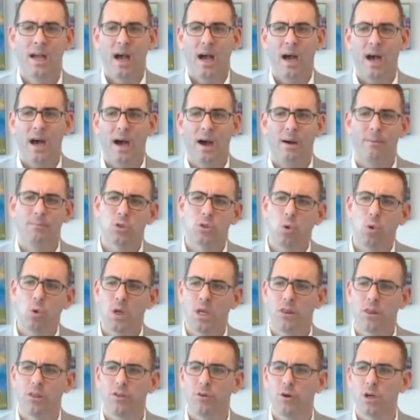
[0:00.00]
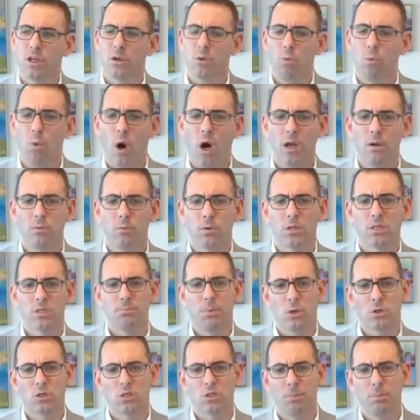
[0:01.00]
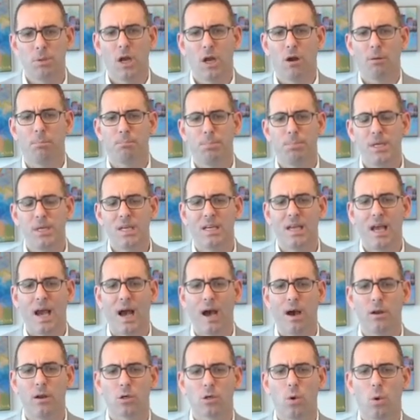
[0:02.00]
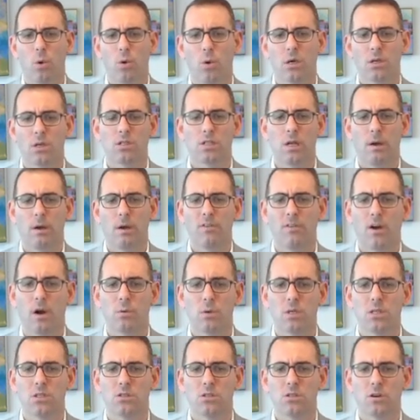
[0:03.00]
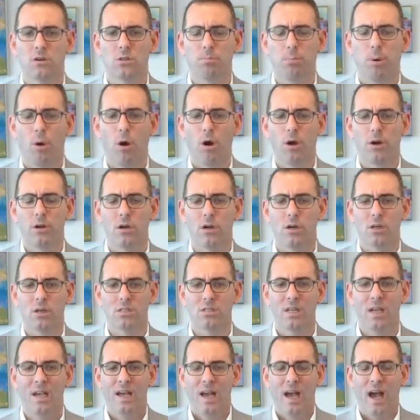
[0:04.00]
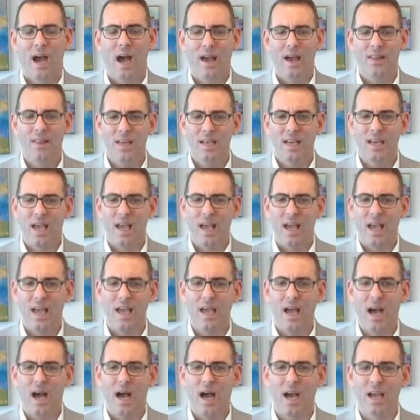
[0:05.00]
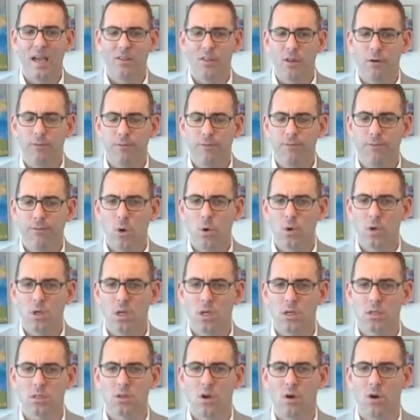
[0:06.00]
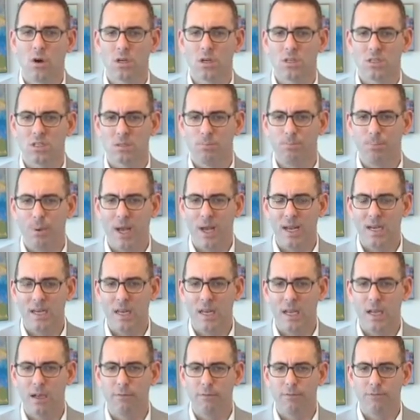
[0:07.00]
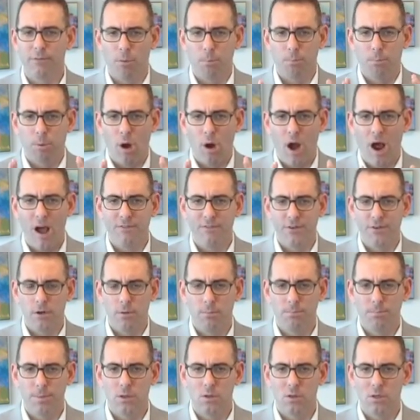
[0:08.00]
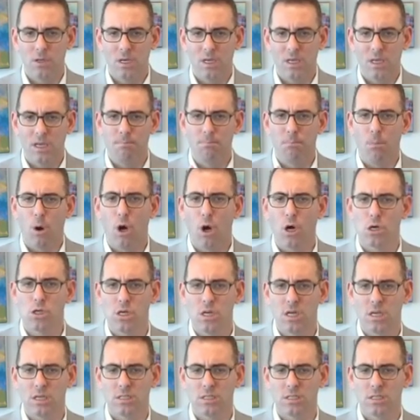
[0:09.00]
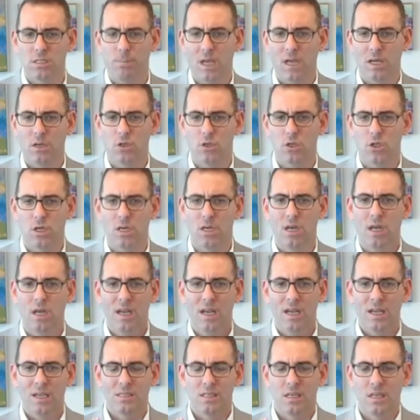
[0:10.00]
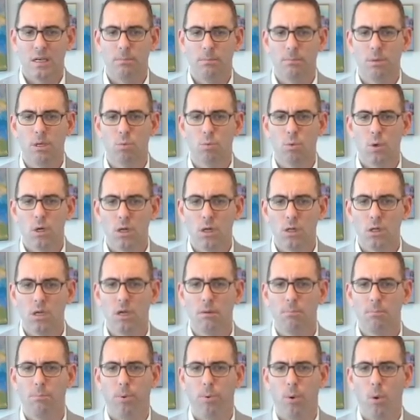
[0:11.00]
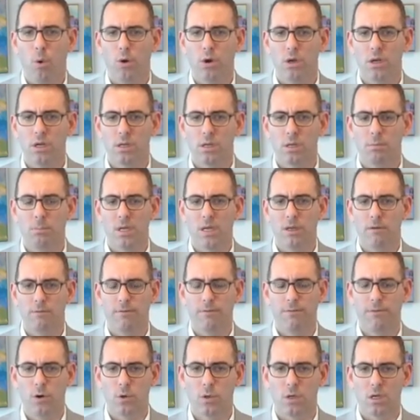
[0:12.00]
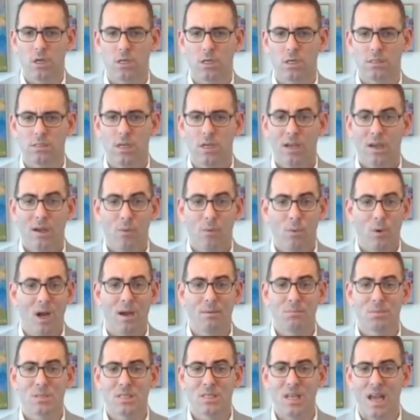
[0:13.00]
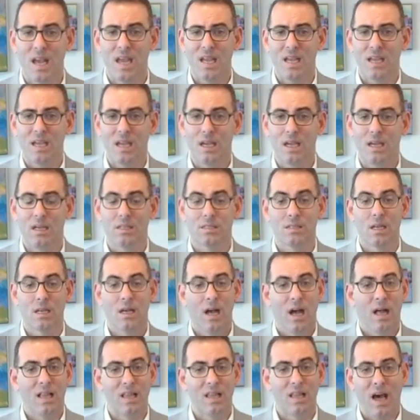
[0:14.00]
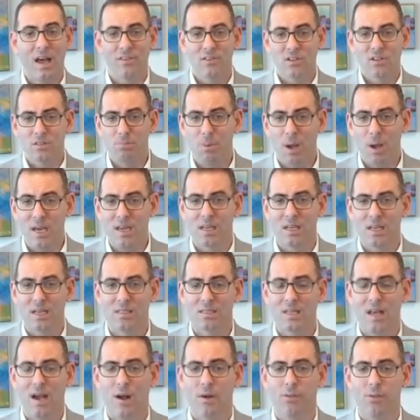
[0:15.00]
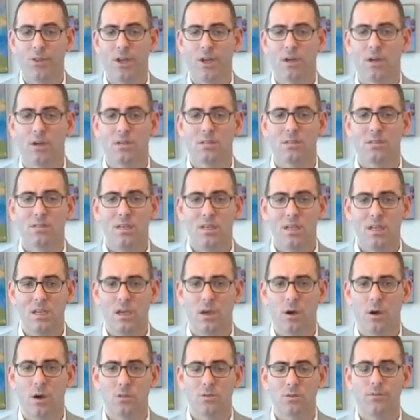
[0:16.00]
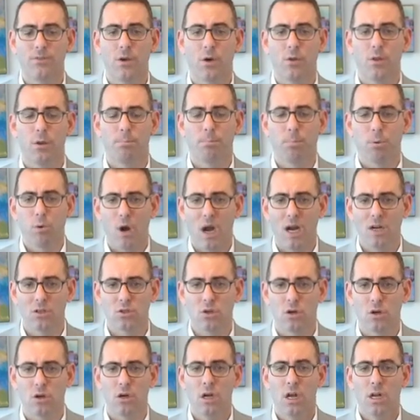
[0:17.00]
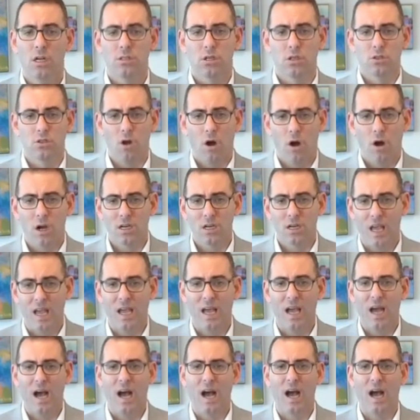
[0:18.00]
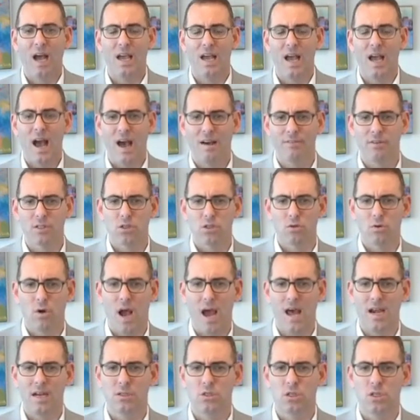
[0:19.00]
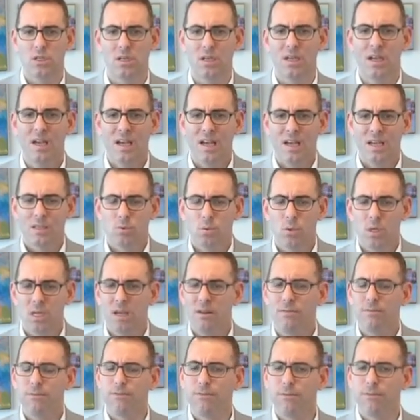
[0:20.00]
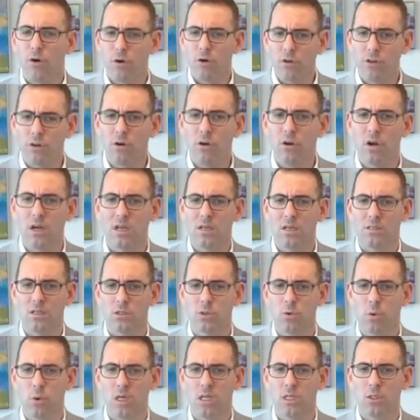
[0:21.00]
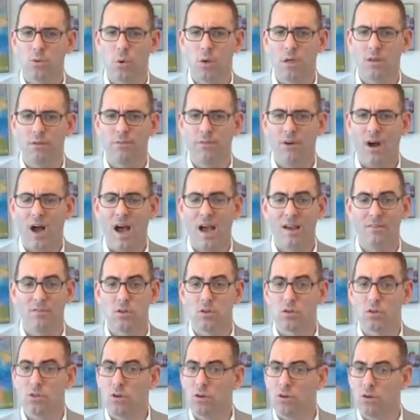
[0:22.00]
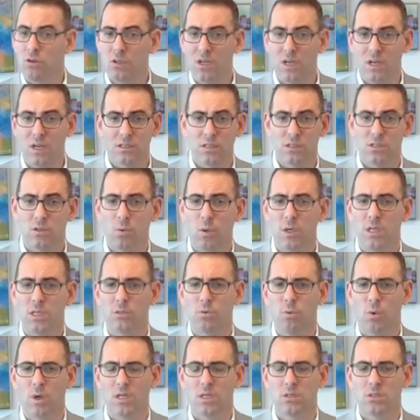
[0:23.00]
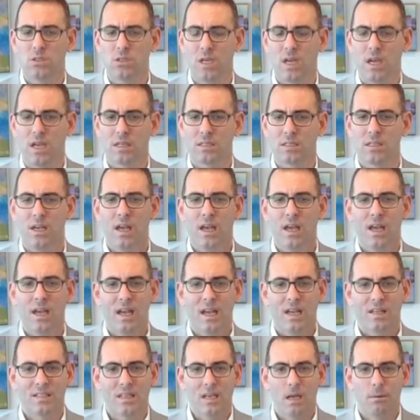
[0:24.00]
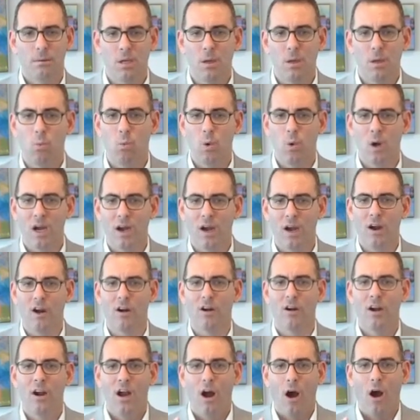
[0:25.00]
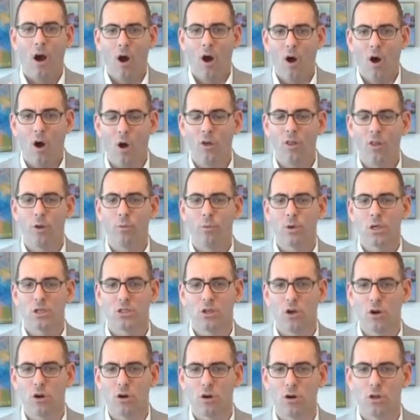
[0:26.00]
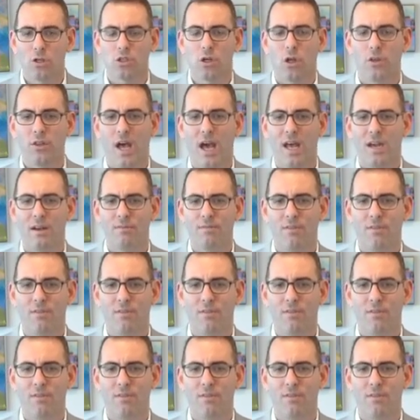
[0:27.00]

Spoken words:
2031 was supposed to be our peak out, according to some of our research partners. I think AI and the focus on spending for profitability and margin expansion is going to be really important and be in focus. What I'm saying is a lot of spending is out there. CEOs feel the pressure to talk AI, have a strategy. As we get further into 2025 and certainly into 2026, it's going to be where are the returns on that